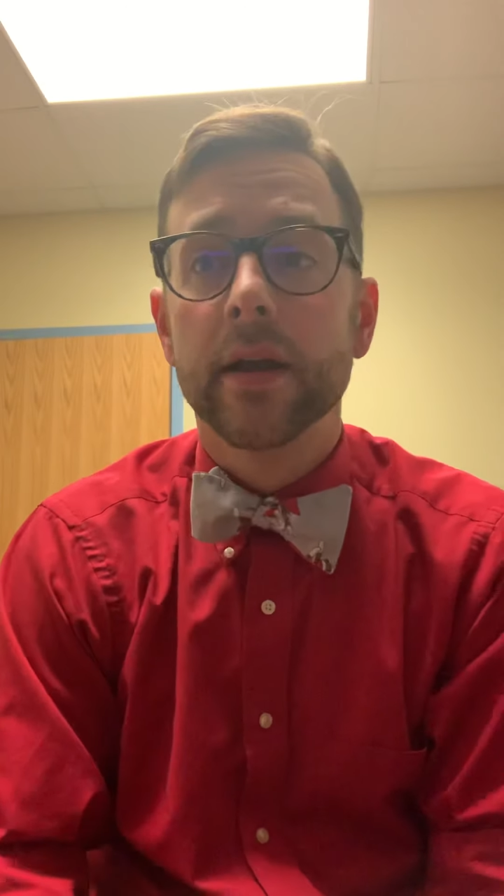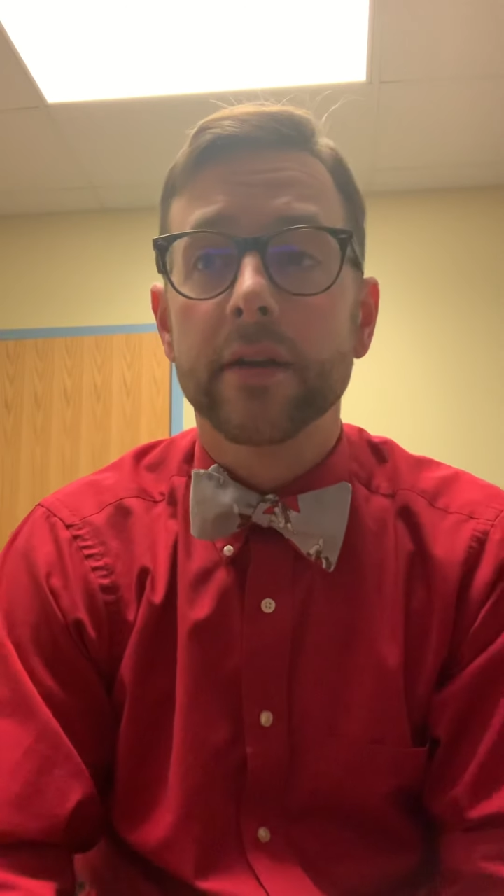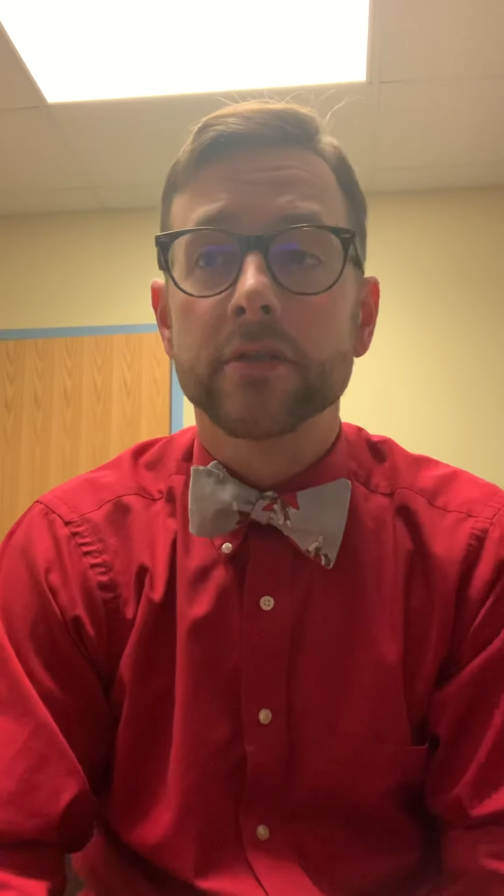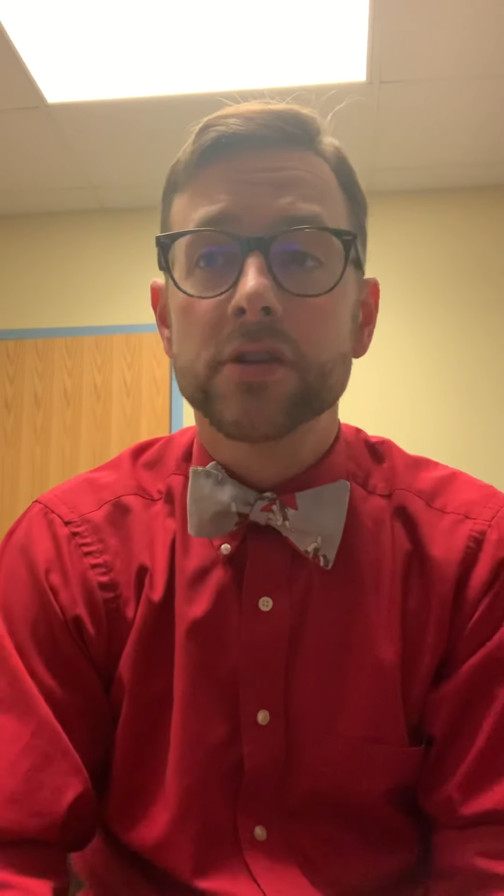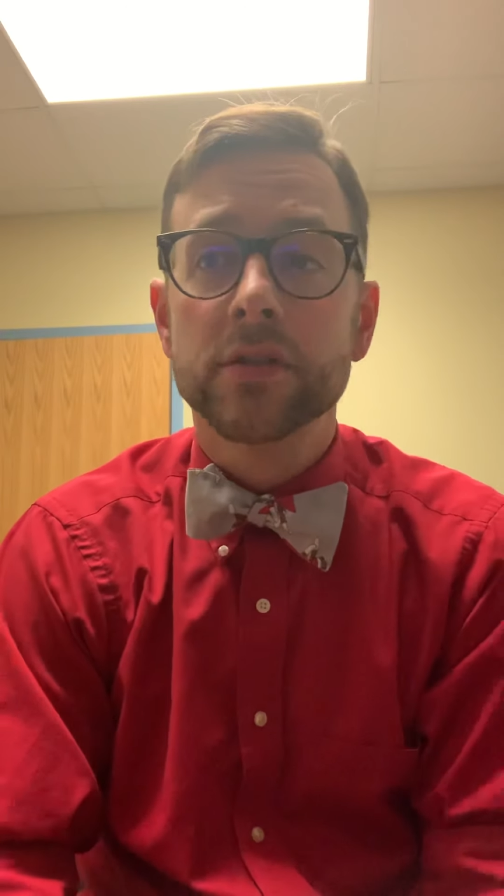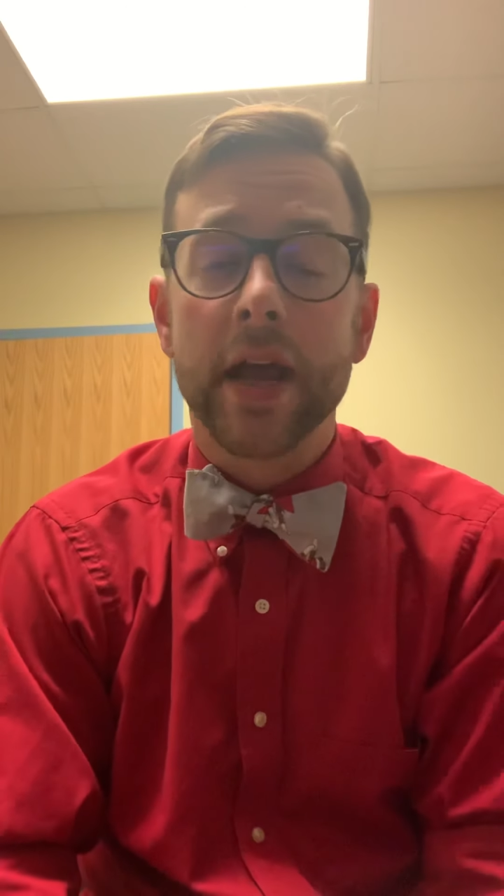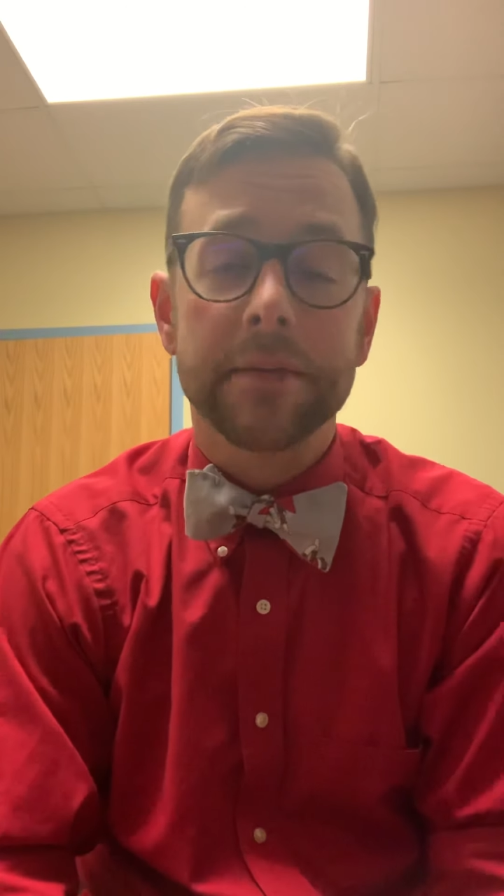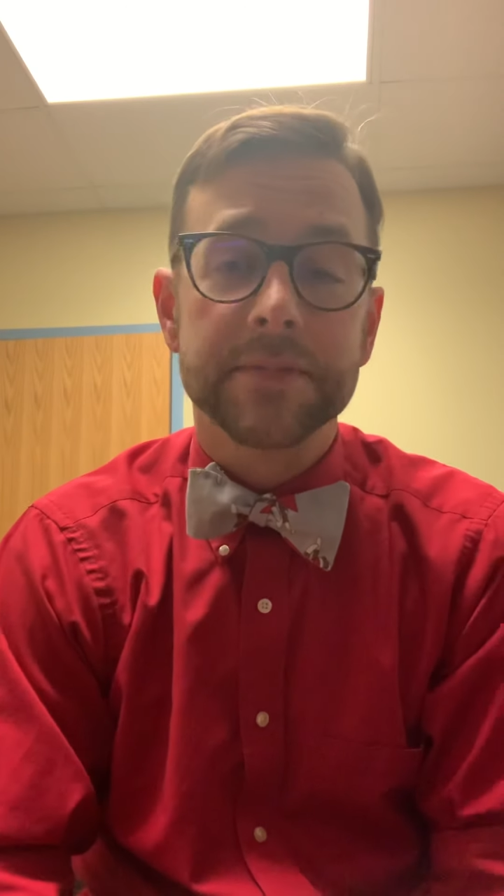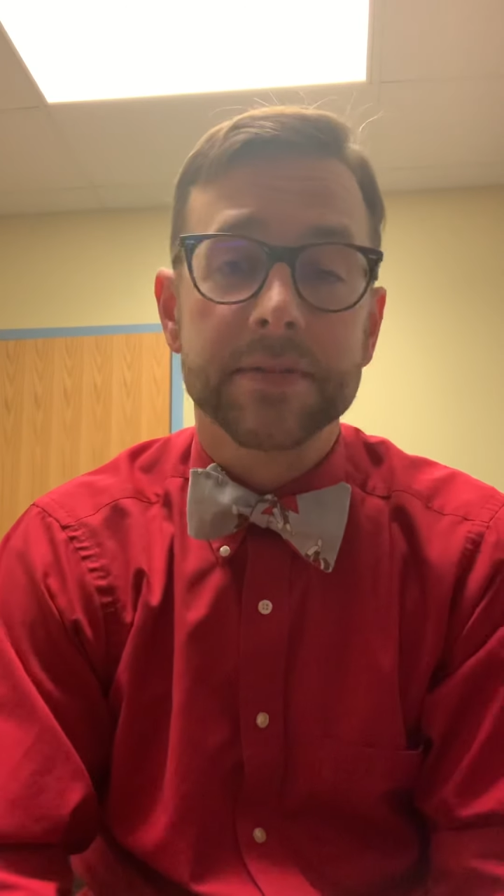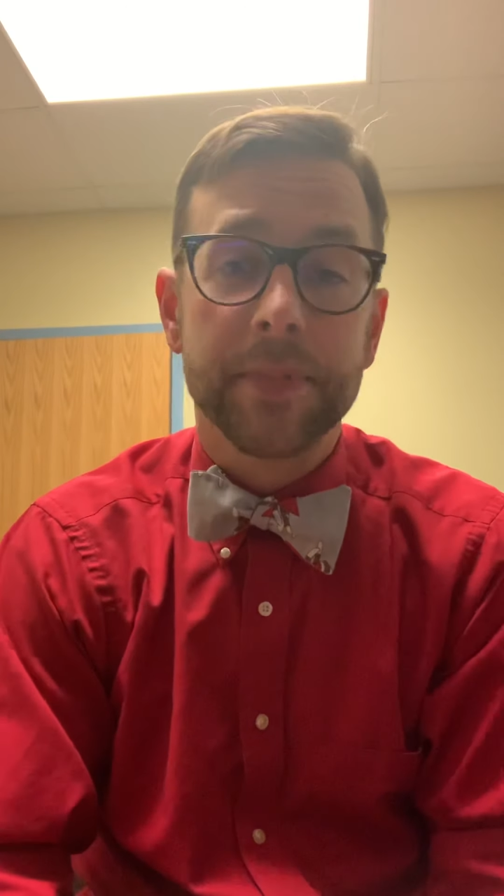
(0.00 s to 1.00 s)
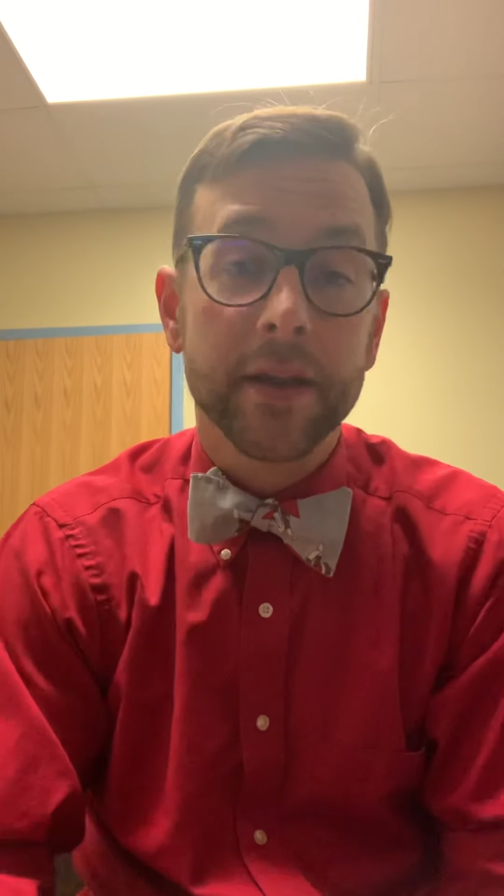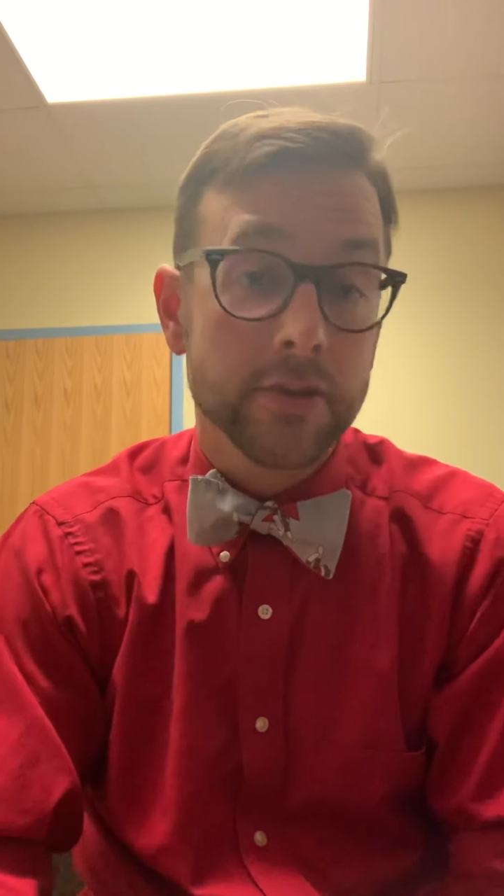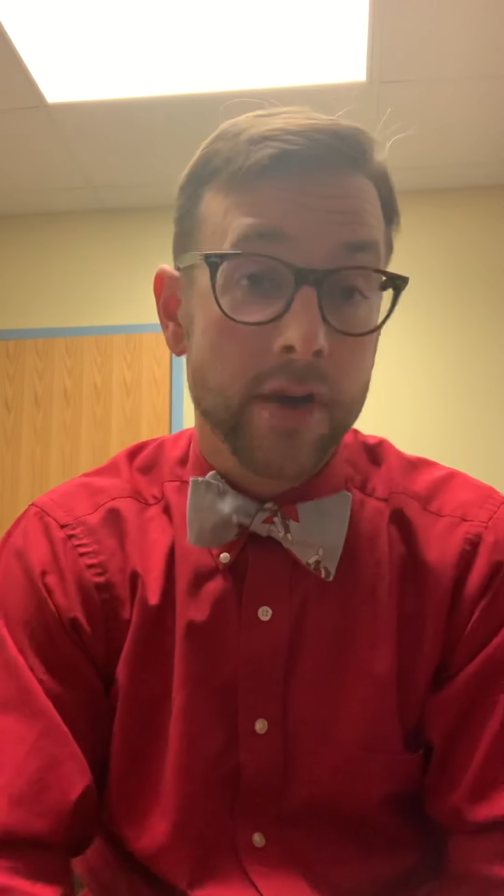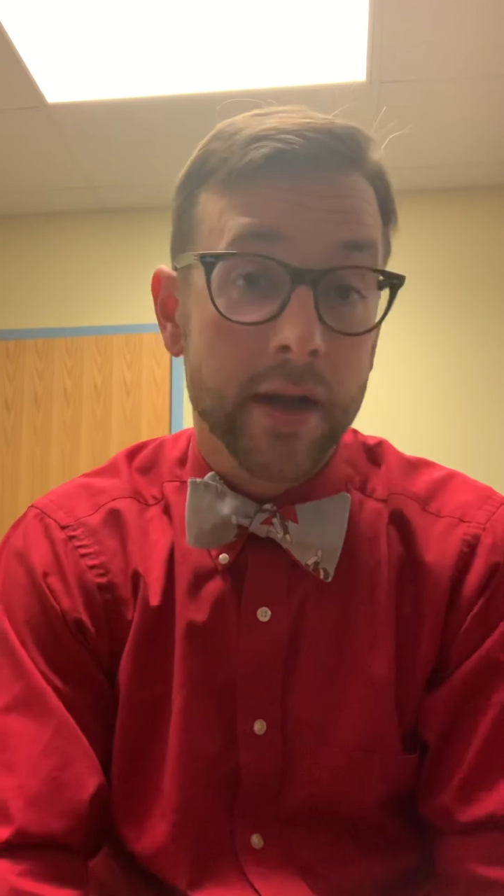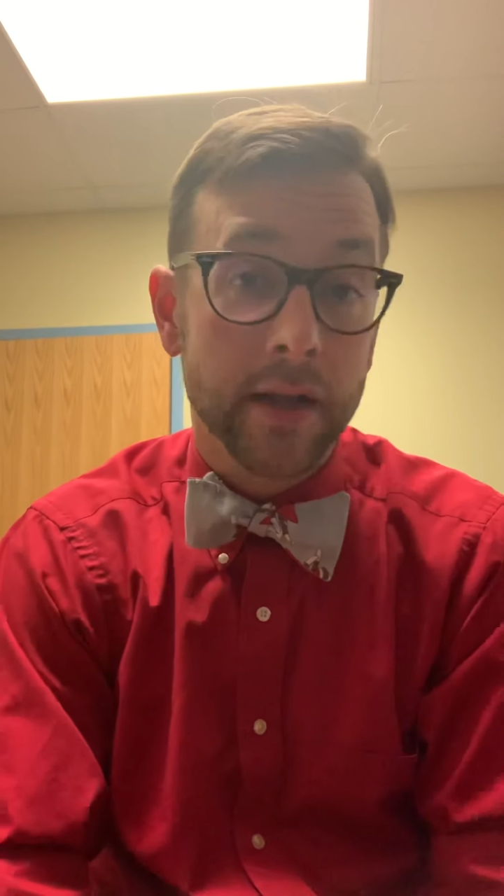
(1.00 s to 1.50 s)
There are two types,
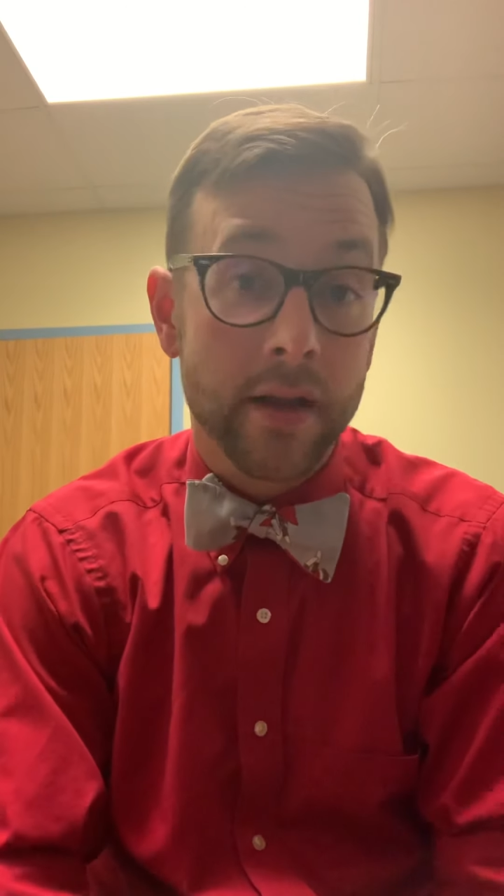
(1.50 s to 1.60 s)
penetrating